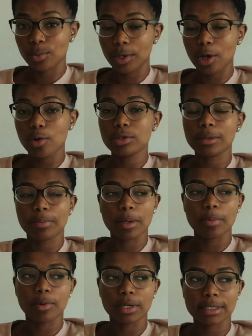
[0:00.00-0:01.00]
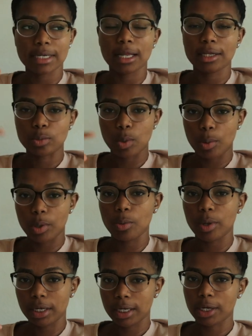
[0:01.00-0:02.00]
We go to people to tell us what we
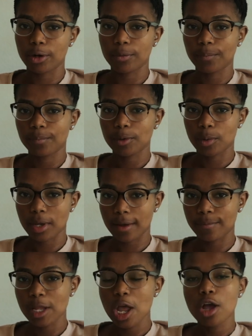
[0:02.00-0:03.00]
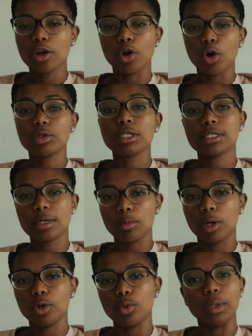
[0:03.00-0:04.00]
want to hear, okay? Go to
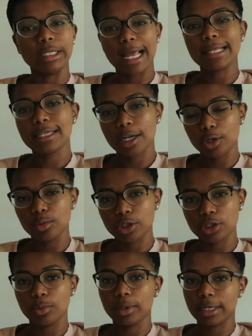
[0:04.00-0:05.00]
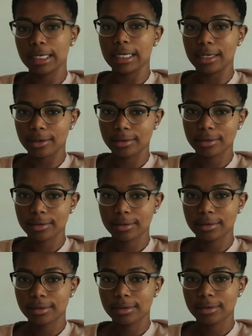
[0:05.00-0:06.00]
someone who will not tell you what you want to hear
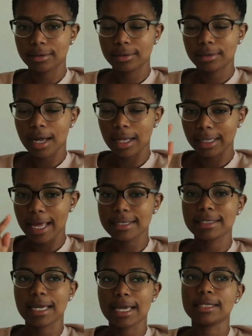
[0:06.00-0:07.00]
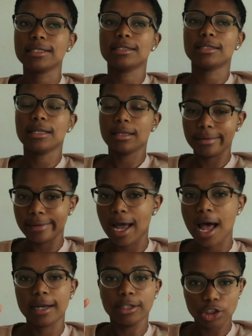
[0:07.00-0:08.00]
unless it's the
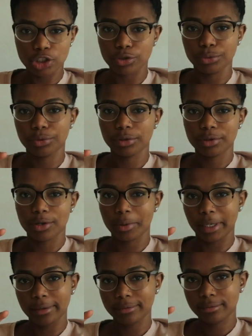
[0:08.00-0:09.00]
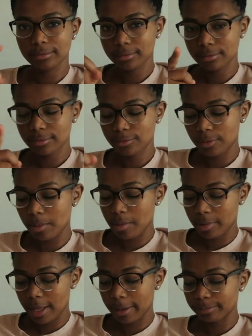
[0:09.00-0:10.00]
honest truth, okay?
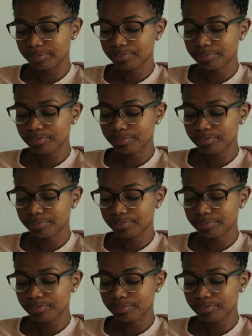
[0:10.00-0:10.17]
Remember that.